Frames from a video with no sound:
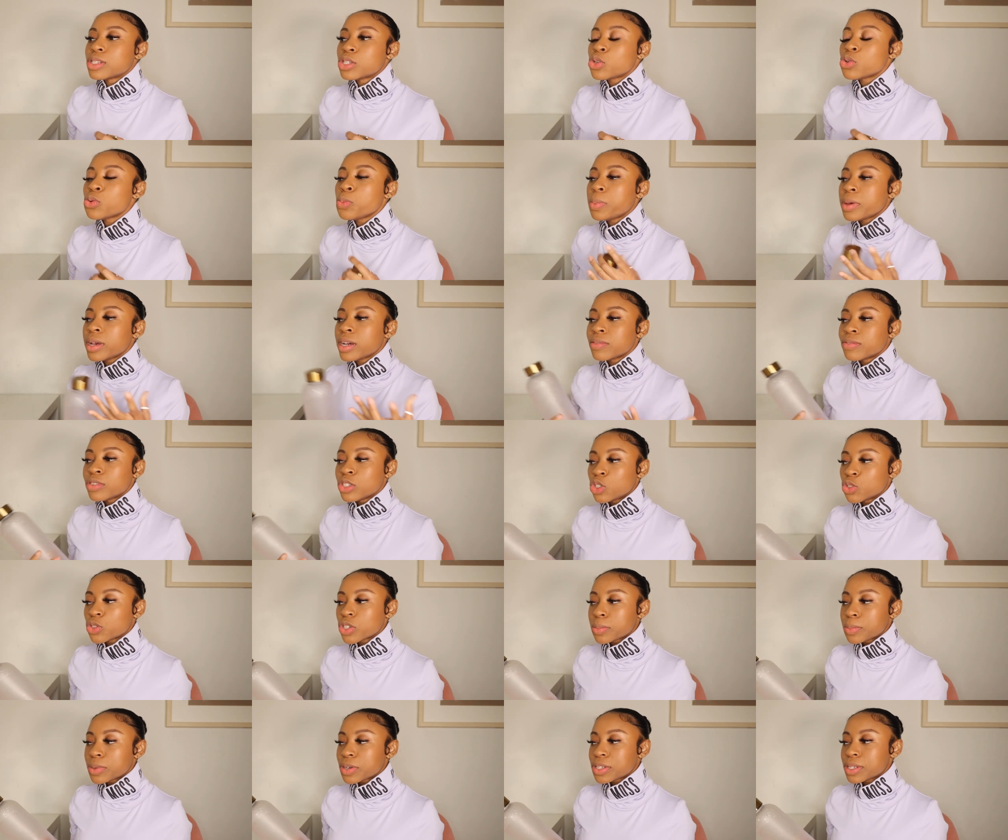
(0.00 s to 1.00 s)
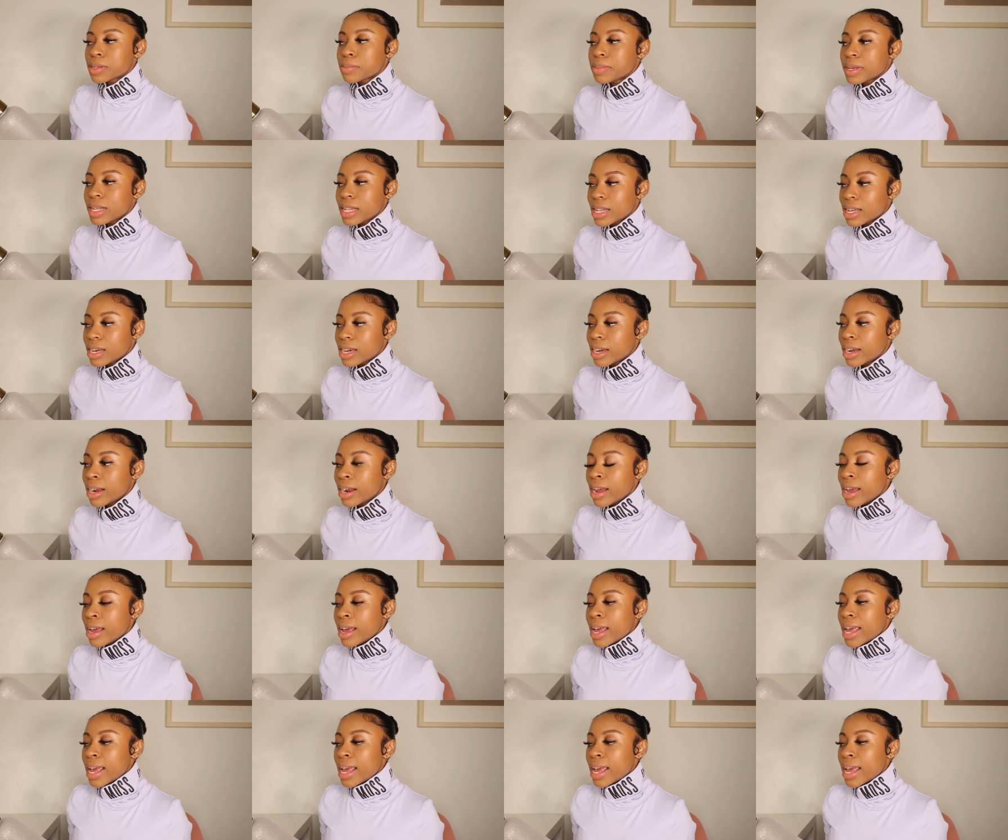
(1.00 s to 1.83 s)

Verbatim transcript: too big of a dreamer to be there.